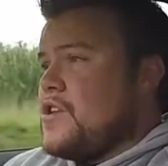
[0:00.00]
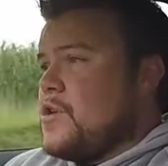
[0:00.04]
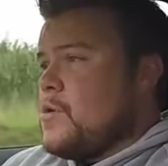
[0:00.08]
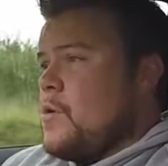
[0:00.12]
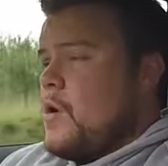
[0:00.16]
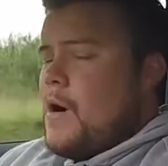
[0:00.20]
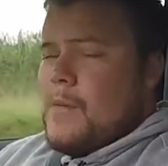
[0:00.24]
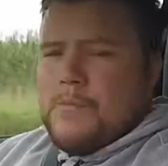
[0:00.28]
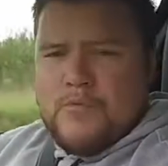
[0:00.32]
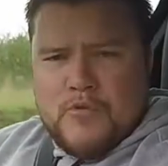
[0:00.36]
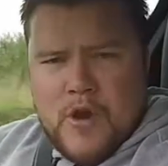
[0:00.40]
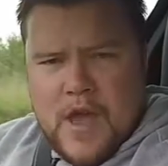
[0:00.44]
you
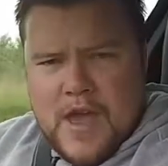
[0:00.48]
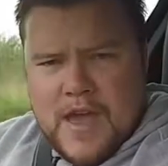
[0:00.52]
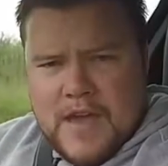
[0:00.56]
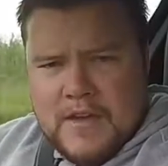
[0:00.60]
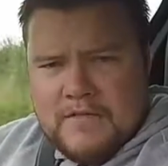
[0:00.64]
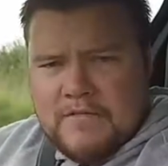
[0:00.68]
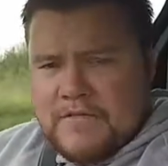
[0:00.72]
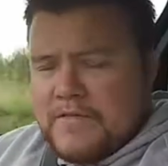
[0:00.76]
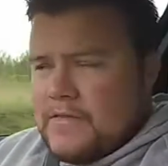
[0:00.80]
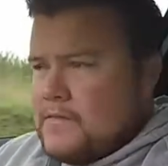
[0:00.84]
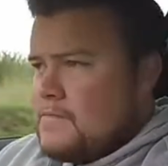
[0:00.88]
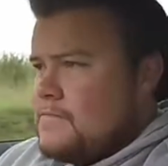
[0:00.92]
are
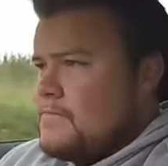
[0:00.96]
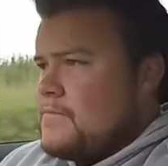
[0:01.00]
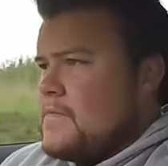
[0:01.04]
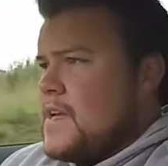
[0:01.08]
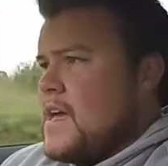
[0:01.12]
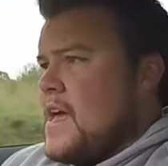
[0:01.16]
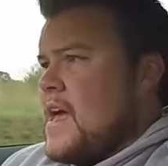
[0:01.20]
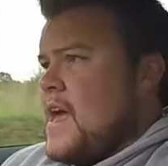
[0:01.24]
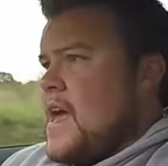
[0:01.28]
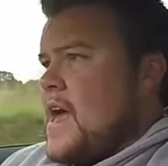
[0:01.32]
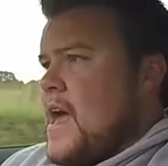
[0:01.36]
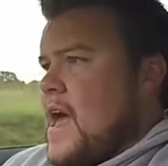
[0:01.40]
brave,
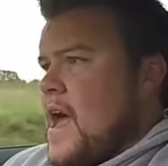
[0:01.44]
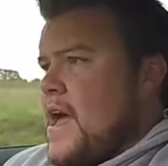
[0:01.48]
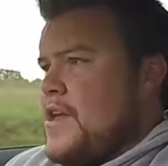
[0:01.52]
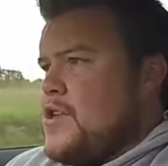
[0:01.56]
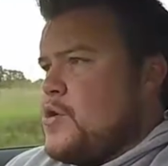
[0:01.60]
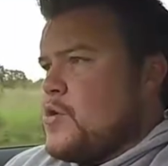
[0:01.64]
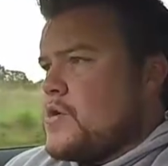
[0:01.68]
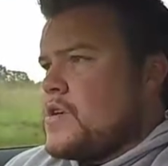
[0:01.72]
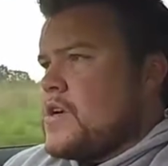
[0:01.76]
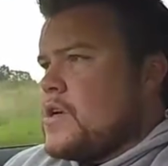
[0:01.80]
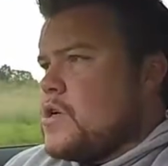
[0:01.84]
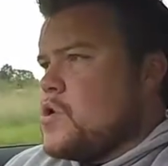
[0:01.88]

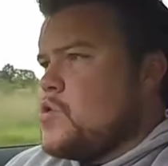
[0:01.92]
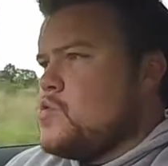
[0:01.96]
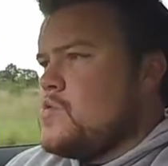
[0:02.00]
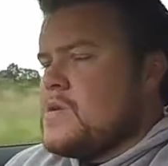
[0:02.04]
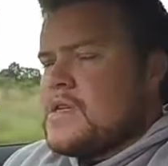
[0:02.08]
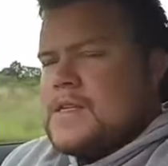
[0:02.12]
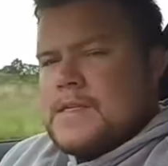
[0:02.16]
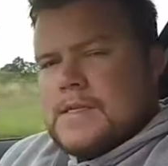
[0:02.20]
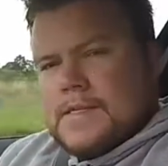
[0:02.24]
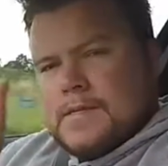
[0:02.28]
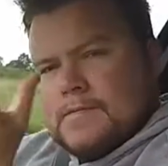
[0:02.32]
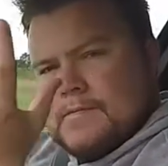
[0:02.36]
and your
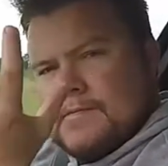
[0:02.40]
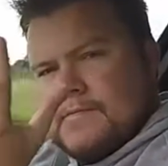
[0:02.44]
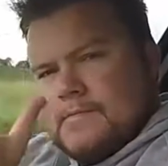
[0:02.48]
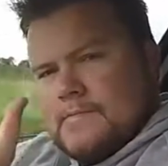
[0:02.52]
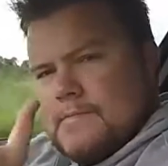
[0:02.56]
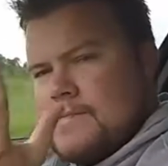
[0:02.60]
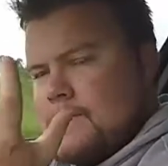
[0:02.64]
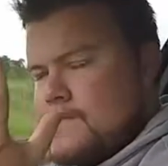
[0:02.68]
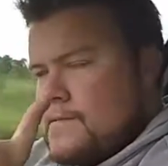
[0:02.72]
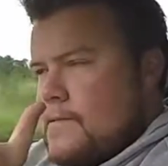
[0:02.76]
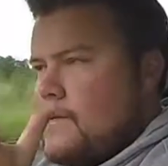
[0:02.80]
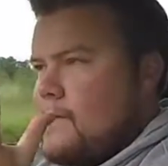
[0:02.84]
kahunas
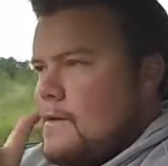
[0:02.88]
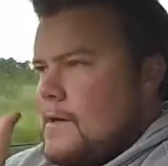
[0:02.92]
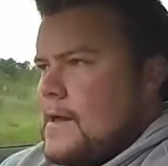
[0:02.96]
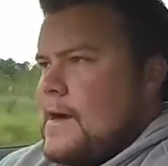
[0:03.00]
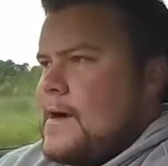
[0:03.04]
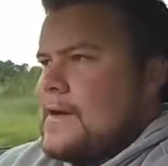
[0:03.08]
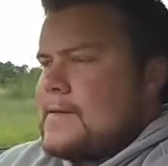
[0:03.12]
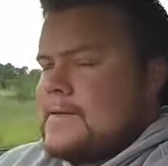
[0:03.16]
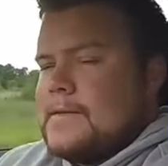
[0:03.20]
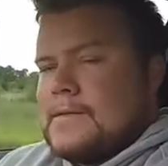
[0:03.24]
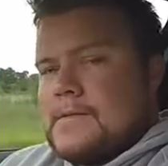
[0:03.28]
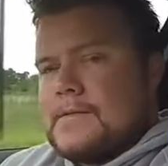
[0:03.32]
are
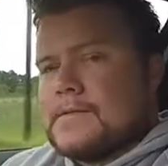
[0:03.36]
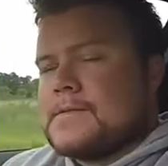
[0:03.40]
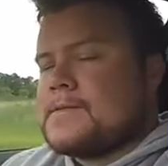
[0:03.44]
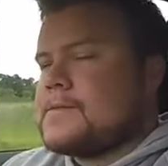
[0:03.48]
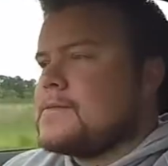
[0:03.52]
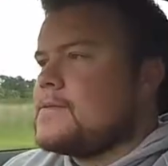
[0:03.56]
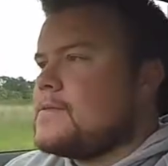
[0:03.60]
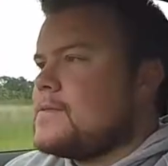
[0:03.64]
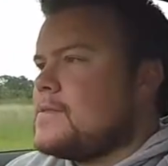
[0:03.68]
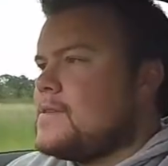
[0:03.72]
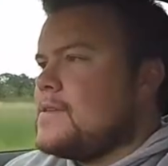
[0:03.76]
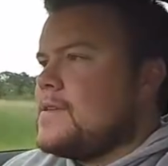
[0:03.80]
like this,
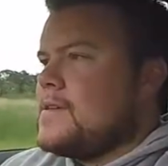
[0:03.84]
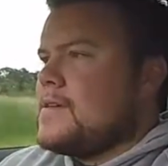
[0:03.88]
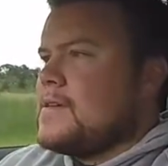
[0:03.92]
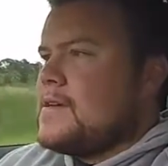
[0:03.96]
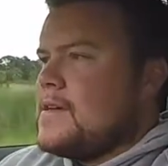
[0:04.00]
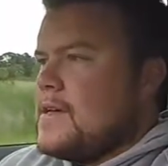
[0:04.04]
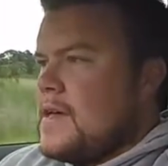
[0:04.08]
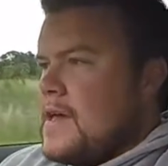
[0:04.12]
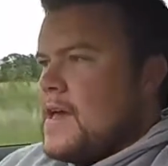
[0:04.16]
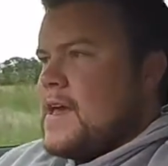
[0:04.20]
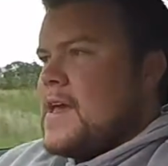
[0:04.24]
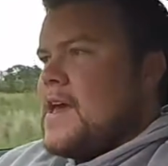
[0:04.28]

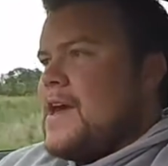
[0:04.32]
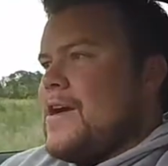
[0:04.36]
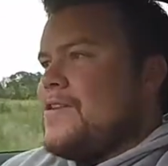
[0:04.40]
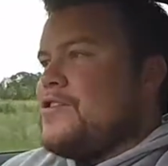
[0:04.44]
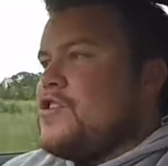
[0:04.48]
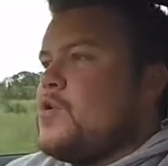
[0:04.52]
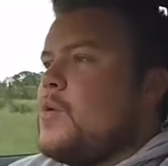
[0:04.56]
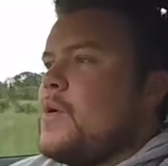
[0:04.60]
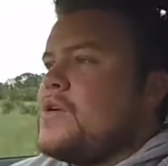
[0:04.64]
and you